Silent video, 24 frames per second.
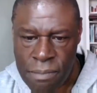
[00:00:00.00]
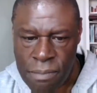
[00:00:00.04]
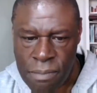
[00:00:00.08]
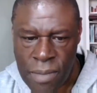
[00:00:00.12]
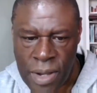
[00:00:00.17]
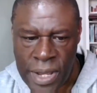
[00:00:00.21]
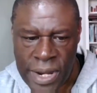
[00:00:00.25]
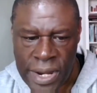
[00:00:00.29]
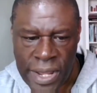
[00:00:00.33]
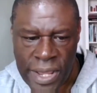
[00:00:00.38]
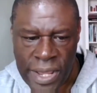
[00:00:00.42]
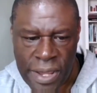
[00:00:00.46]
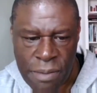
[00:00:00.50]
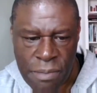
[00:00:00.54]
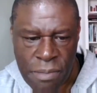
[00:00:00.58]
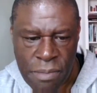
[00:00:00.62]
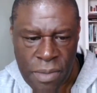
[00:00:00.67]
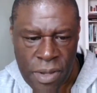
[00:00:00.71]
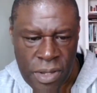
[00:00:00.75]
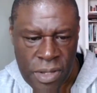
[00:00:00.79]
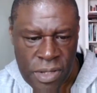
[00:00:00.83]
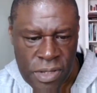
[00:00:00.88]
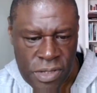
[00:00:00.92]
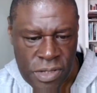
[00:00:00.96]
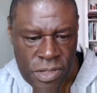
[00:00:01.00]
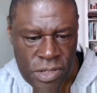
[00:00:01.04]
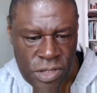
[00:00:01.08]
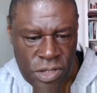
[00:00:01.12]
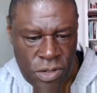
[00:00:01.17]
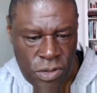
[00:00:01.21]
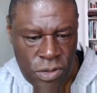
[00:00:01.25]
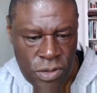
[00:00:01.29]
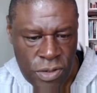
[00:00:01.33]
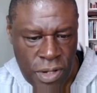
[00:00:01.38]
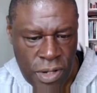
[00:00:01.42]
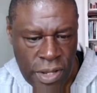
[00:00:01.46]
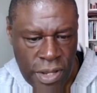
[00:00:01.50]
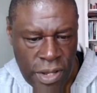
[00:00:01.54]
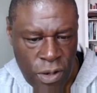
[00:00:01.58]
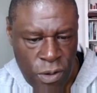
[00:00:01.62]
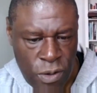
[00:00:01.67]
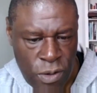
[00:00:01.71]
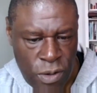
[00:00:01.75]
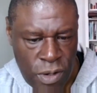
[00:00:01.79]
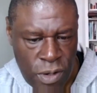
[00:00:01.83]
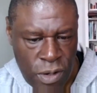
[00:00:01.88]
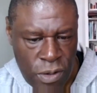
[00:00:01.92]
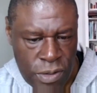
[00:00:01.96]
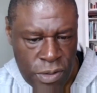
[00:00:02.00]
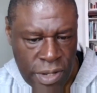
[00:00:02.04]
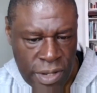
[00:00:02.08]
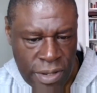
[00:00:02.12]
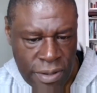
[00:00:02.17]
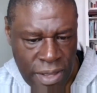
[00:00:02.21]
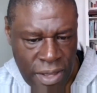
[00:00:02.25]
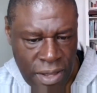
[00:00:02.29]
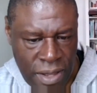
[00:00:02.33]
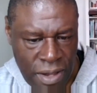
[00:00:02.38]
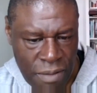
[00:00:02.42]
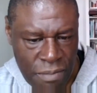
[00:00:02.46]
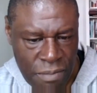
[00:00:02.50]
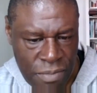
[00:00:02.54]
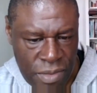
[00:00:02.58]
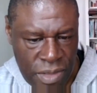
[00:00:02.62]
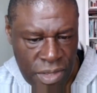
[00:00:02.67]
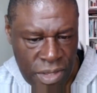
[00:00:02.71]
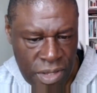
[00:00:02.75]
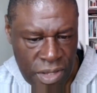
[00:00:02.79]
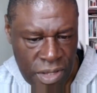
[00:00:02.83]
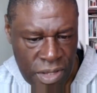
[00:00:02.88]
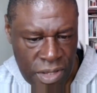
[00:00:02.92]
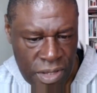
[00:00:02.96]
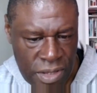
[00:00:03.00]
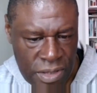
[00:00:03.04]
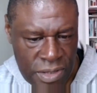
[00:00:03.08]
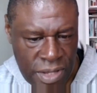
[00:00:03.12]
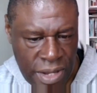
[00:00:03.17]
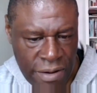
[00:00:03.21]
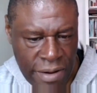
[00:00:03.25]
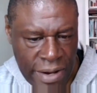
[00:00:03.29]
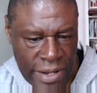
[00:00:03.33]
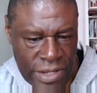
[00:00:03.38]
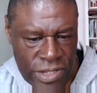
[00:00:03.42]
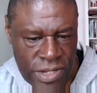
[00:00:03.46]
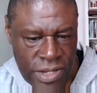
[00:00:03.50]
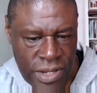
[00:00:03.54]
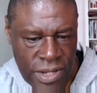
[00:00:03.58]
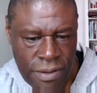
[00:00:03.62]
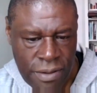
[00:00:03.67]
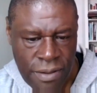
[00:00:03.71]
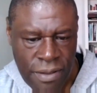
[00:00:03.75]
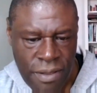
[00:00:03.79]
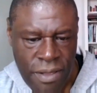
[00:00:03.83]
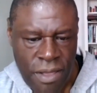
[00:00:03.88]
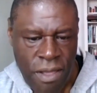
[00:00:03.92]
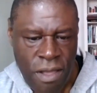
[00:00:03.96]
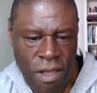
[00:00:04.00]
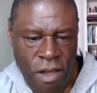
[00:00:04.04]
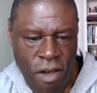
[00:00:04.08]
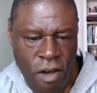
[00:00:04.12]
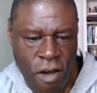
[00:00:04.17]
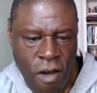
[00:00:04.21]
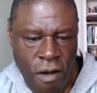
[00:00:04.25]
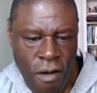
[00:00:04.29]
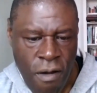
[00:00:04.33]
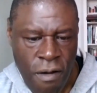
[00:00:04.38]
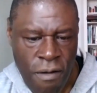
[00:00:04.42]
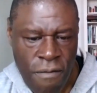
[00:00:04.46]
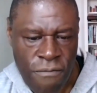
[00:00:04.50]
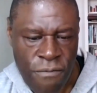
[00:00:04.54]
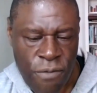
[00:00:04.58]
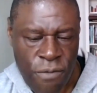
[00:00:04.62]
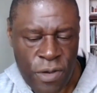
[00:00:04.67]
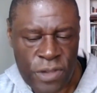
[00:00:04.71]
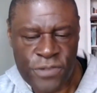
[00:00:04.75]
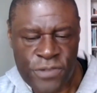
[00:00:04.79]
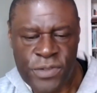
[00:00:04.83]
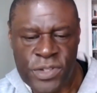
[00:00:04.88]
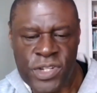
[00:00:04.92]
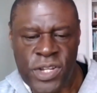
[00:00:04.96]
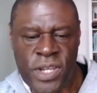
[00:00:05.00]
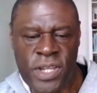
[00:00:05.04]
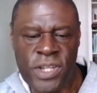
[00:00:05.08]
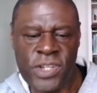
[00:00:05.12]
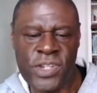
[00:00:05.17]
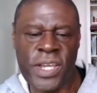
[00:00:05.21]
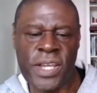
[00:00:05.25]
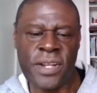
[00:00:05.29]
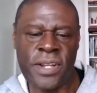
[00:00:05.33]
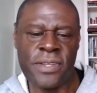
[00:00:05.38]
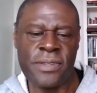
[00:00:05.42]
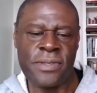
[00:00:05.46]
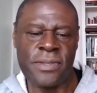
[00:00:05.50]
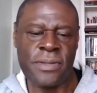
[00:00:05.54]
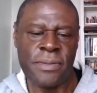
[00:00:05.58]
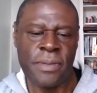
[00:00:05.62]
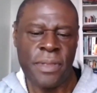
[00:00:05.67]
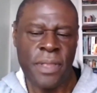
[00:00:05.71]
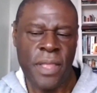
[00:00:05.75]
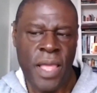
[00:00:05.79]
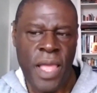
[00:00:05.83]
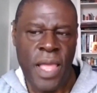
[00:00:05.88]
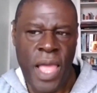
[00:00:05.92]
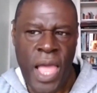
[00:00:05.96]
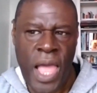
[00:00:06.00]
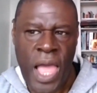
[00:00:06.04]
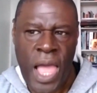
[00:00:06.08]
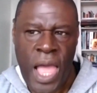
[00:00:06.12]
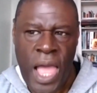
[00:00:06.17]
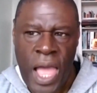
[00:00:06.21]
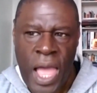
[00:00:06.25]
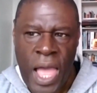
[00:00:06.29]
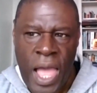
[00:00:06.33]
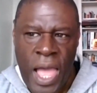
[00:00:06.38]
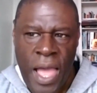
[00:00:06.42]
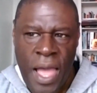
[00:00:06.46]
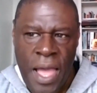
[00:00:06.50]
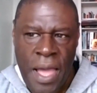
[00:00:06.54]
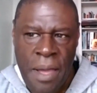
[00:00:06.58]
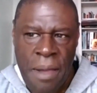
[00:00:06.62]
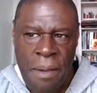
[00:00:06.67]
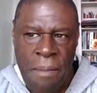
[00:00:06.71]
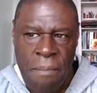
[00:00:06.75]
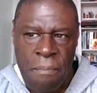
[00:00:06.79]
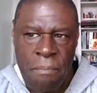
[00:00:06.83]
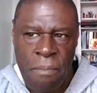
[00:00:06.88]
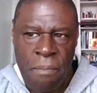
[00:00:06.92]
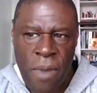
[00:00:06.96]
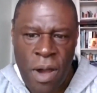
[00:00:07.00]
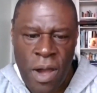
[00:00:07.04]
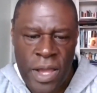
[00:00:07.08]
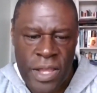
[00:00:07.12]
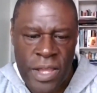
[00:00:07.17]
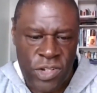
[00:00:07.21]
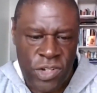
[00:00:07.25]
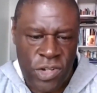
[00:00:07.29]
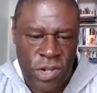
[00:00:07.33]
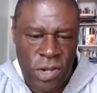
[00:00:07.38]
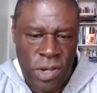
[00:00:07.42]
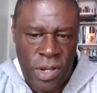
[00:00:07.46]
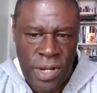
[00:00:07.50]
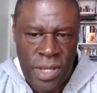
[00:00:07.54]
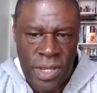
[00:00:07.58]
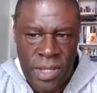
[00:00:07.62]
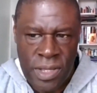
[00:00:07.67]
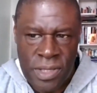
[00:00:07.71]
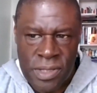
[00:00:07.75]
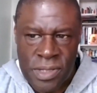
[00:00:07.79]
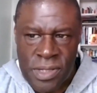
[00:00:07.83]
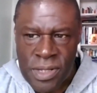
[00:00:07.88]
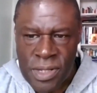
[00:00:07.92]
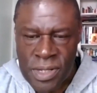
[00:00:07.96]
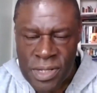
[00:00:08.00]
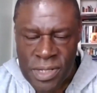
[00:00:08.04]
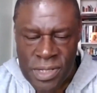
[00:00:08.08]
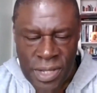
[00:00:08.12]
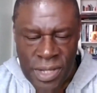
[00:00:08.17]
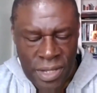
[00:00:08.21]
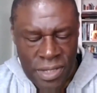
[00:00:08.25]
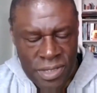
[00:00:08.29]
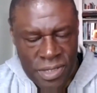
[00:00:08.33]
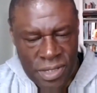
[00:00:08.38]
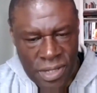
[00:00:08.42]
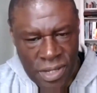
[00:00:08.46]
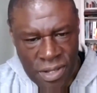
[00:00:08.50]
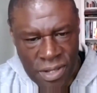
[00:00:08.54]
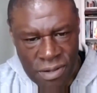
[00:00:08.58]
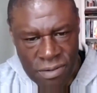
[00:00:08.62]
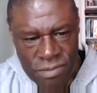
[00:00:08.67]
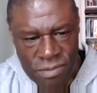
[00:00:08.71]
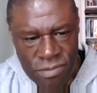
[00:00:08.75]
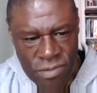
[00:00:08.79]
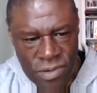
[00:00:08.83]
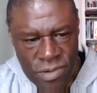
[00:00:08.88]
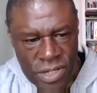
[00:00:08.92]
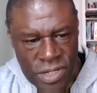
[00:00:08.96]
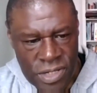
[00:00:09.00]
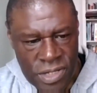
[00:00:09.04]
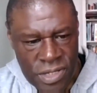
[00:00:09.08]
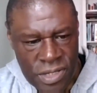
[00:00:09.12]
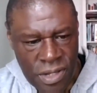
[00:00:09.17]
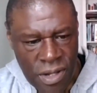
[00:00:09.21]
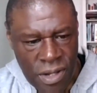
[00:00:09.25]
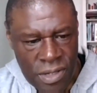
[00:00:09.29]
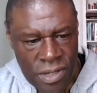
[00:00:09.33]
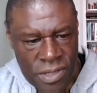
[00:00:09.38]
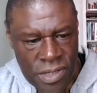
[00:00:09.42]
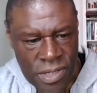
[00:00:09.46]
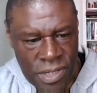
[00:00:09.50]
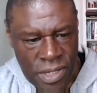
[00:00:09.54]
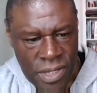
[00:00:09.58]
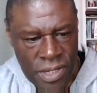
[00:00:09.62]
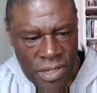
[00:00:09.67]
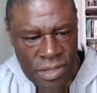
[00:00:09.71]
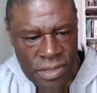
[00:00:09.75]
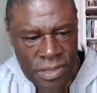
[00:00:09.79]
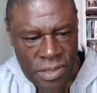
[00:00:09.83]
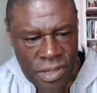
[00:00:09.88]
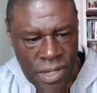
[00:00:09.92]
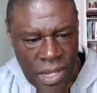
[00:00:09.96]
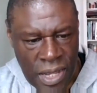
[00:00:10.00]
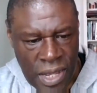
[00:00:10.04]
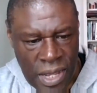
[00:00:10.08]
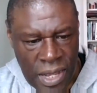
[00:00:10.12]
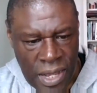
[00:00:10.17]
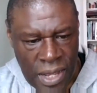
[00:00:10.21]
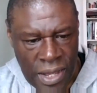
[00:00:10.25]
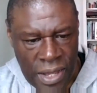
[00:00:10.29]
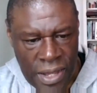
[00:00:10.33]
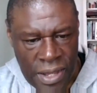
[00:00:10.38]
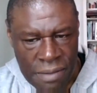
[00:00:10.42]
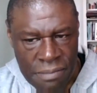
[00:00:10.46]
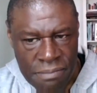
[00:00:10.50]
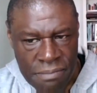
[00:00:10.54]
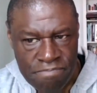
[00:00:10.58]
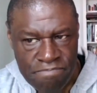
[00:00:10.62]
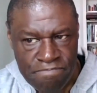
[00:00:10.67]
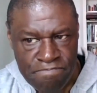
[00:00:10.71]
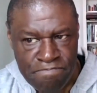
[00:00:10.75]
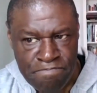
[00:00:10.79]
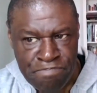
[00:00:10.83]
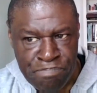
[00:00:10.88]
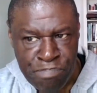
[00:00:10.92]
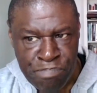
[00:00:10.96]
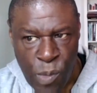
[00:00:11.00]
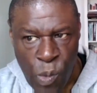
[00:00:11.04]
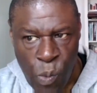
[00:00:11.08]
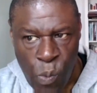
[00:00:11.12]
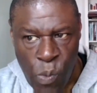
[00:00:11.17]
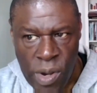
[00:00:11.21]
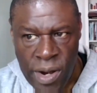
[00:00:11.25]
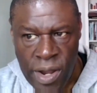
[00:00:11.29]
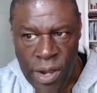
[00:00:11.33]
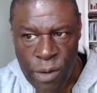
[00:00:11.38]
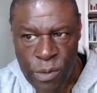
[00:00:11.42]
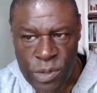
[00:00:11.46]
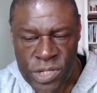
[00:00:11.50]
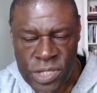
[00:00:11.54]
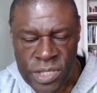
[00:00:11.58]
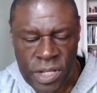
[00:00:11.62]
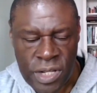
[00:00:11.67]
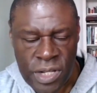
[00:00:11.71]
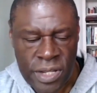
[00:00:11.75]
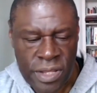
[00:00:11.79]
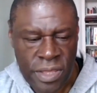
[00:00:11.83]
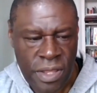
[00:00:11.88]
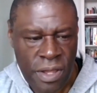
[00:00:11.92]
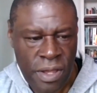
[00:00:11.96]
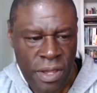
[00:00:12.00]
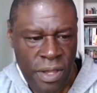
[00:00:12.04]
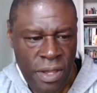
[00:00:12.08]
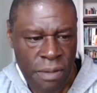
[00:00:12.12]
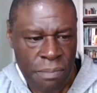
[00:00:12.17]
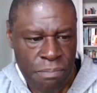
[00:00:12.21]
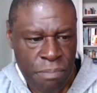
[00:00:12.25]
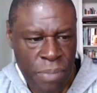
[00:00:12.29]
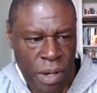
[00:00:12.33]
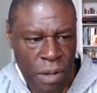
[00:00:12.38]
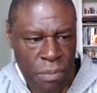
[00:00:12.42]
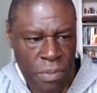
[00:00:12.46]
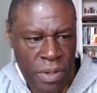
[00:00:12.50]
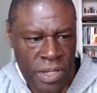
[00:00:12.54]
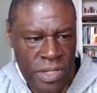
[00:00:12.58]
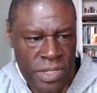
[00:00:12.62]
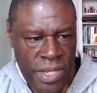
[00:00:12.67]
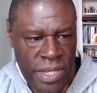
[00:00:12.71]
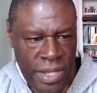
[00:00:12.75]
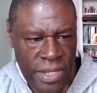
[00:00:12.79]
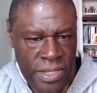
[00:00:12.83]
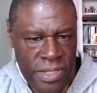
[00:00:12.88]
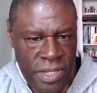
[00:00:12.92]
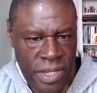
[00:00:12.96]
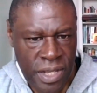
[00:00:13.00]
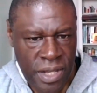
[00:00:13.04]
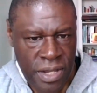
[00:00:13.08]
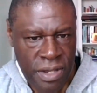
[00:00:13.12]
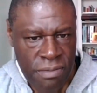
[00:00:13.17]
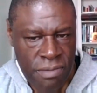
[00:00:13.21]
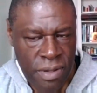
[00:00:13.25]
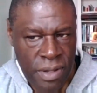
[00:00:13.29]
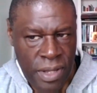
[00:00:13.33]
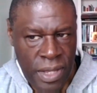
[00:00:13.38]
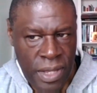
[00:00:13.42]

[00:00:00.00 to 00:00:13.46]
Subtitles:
my name is Kunle Olulode. I'm the director of Voice for Change England. My journey into the sector really started when I was still in the public sector,